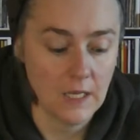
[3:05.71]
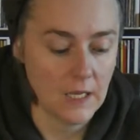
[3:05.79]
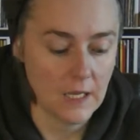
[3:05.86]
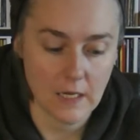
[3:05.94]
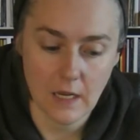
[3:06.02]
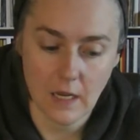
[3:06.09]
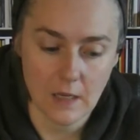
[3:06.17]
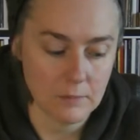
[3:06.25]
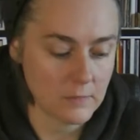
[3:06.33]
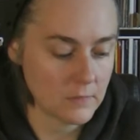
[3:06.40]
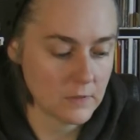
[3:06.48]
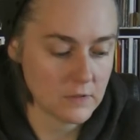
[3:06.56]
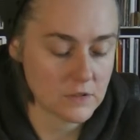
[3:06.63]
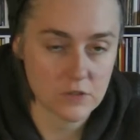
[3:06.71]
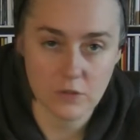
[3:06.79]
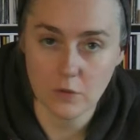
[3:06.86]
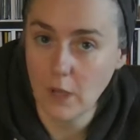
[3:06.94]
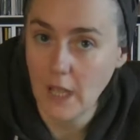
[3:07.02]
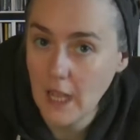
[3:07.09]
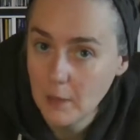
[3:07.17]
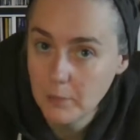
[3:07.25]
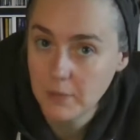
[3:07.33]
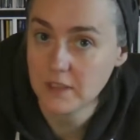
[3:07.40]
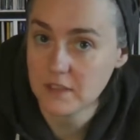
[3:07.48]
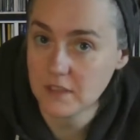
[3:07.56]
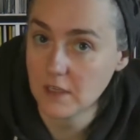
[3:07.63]
and I'm so happy
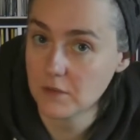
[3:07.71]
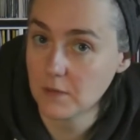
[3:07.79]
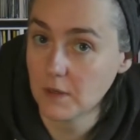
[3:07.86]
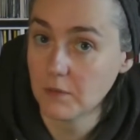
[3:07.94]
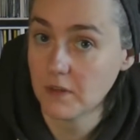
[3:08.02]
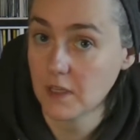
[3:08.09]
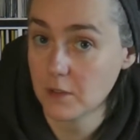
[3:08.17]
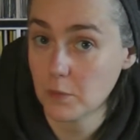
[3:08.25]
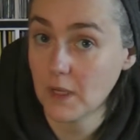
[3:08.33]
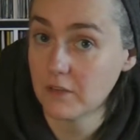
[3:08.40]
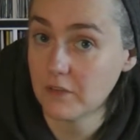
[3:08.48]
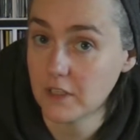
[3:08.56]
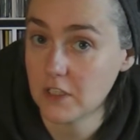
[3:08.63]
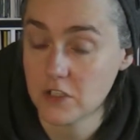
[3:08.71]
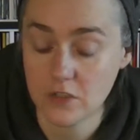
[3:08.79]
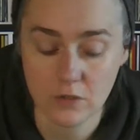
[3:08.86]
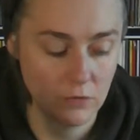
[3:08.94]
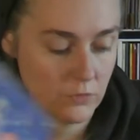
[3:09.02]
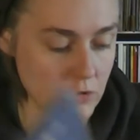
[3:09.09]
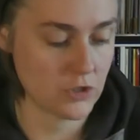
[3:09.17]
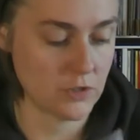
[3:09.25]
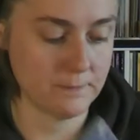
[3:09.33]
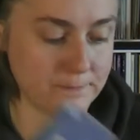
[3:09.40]
and satisfied with that 12-inch solution.